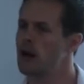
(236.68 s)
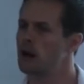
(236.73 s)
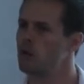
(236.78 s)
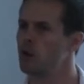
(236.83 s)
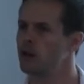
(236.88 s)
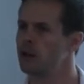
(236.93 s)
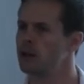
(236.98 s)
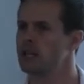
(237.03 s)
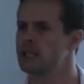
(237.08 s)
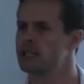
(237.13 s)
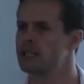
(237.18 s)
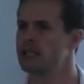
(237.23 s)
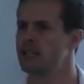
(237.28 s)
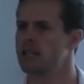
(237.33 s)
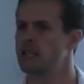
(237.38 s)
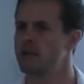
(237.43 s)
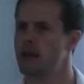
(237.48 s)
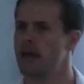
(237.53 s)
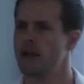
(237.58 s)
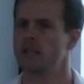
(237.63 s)
What you need to
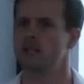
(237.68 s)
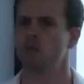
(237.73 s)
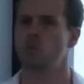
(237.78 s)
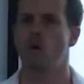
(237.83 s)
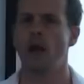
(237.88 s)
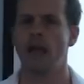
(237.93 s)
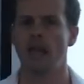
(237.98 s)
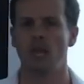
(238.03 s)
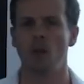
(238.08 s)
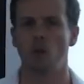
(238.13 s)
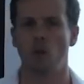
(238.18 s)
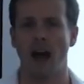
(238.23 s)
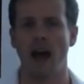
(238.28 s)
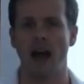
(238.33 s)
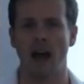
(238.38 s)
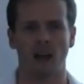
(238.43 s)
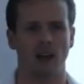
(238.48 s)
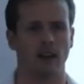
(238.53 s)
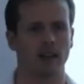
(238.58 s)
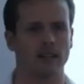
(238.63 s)
think about is where you
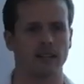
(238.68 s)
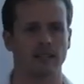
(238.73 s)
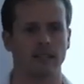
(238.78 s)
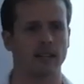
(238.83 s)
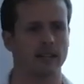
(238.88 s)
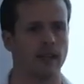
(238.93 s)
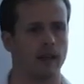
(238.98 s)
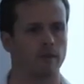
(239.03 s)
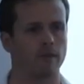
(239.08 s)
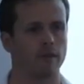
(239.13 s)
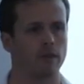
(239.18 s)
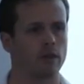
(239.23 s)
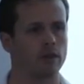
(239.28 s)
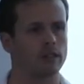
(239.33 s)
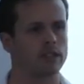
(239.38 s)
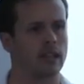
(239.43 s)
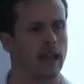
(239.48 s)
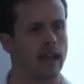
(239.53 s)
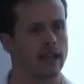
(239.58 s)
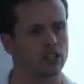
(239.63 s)
are. Like I said, that
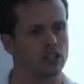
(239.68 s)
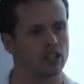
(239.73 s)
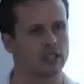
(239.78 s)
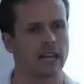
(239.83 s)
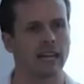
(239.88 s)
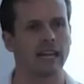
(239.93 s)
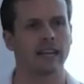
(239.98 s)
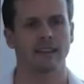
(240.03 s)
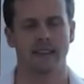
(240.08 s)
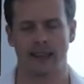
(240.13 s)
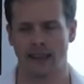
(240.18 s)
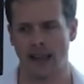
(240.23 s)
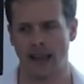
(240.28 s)
first stage is getting the